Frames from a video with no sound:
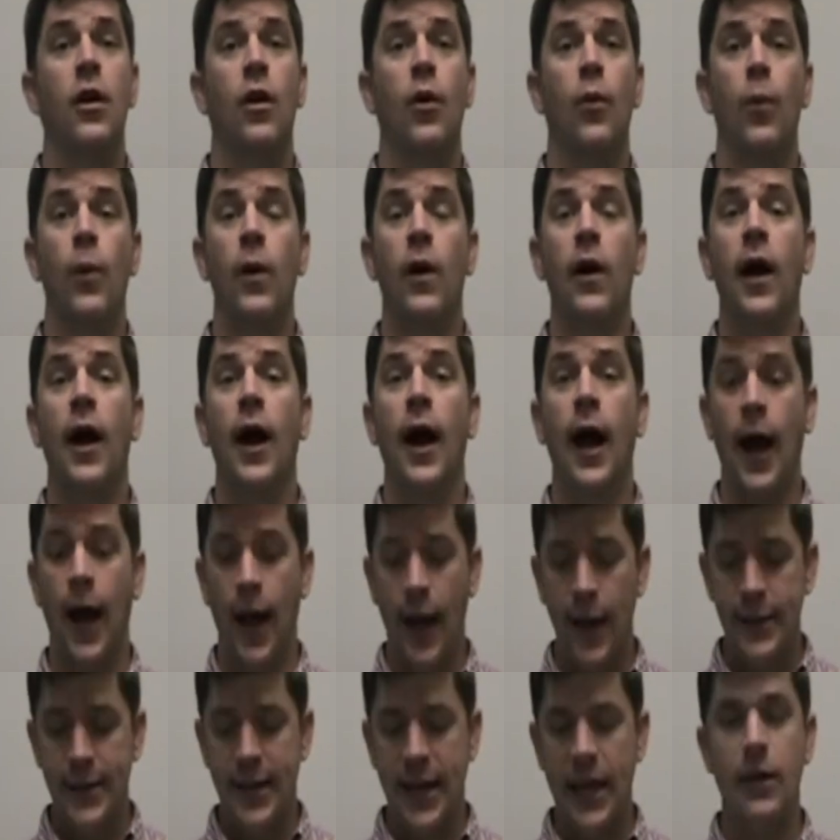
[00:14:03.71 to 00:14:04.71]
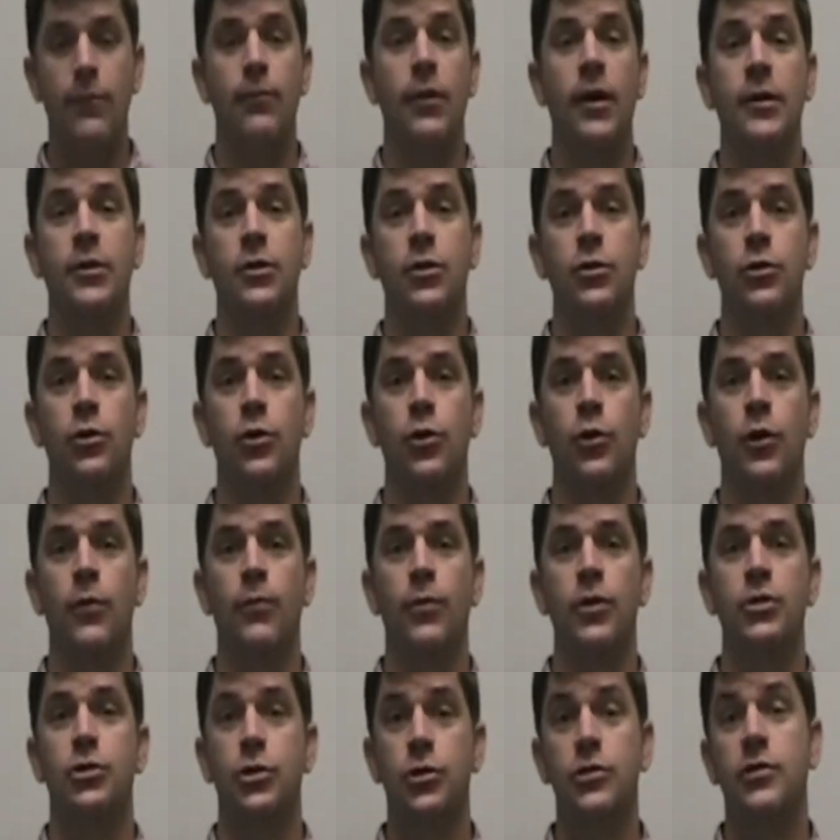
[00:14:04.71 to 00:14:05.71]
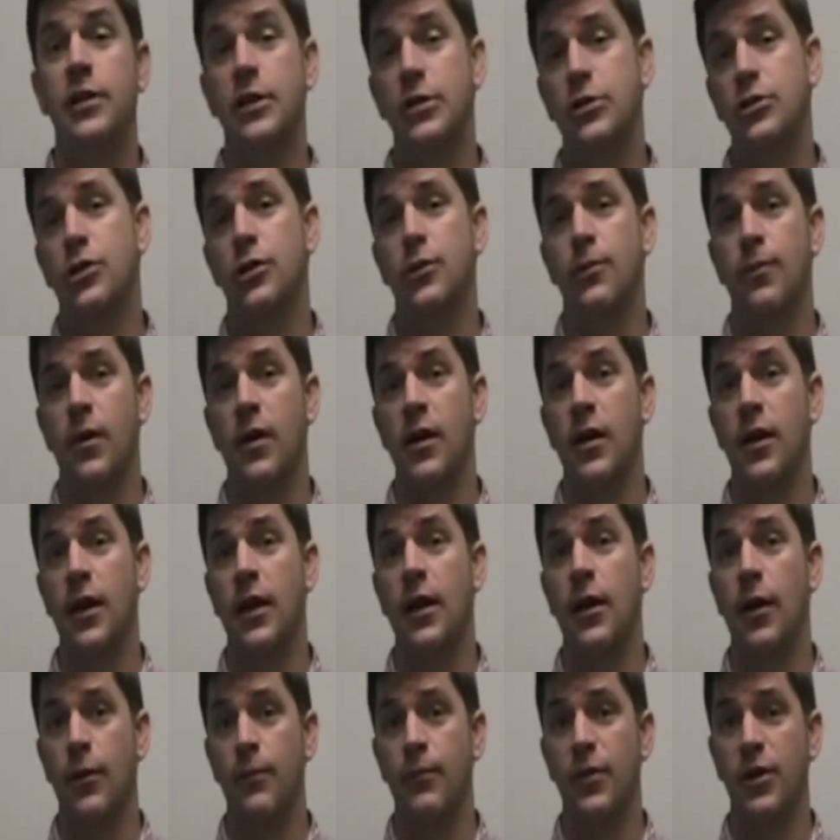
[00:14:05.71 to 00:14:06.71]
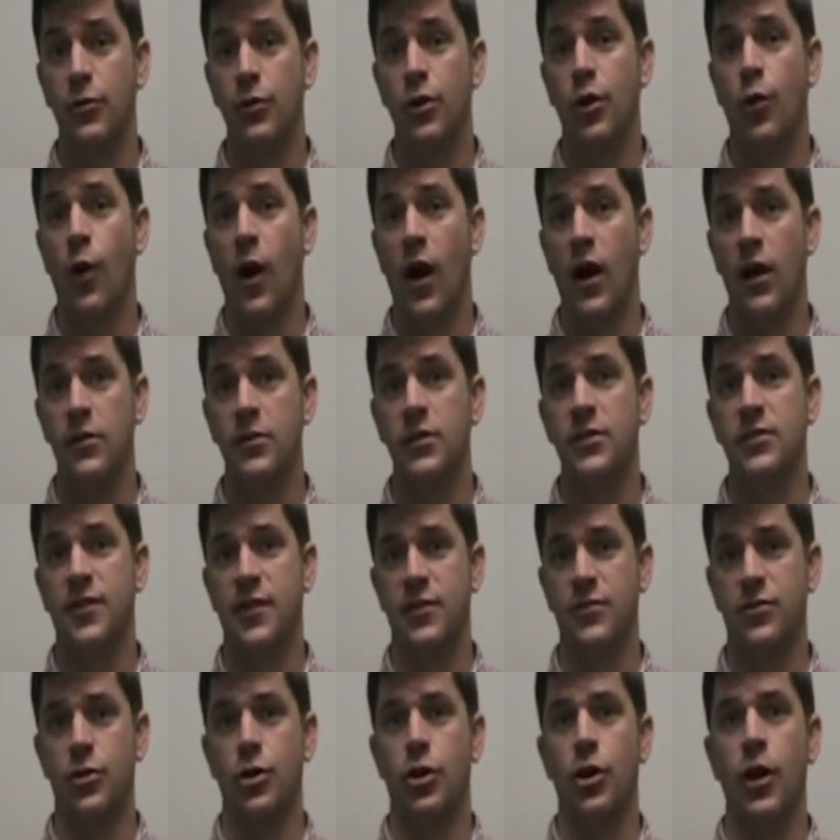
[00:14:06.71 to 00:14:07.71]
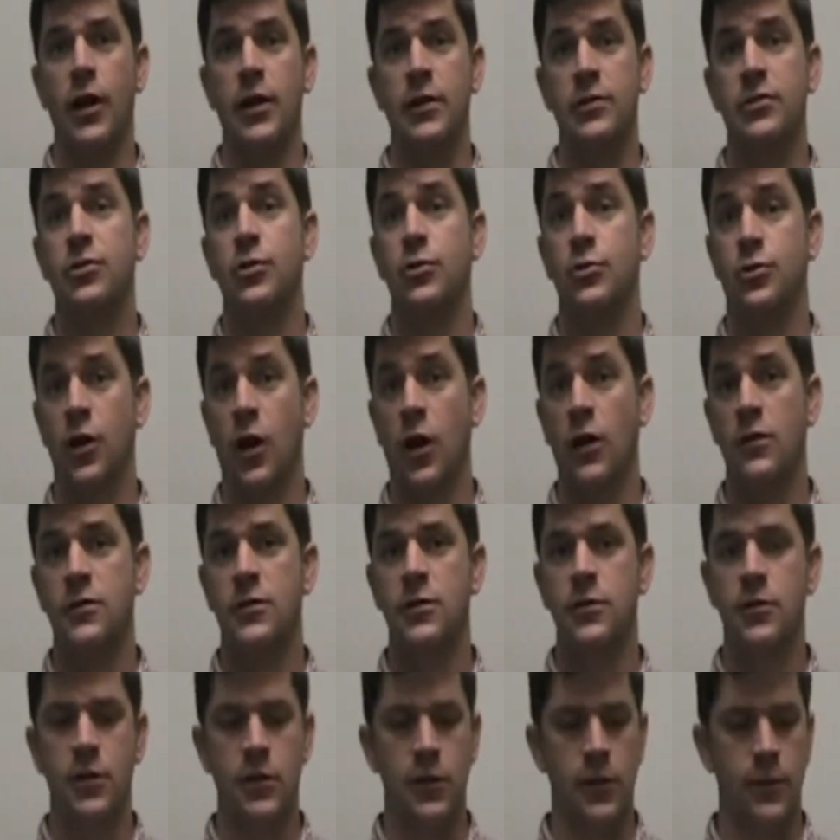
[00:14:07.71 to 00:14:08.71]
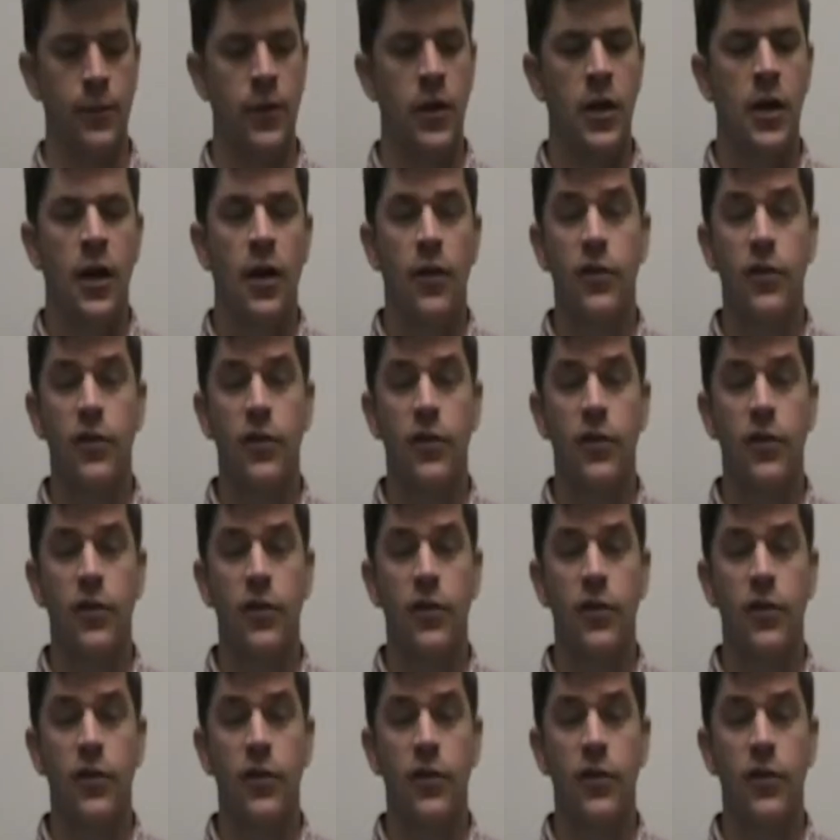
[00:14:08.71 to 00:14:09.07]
Well, I can't make you do it, but your teacher may be requiring this as a grade. So talk to them.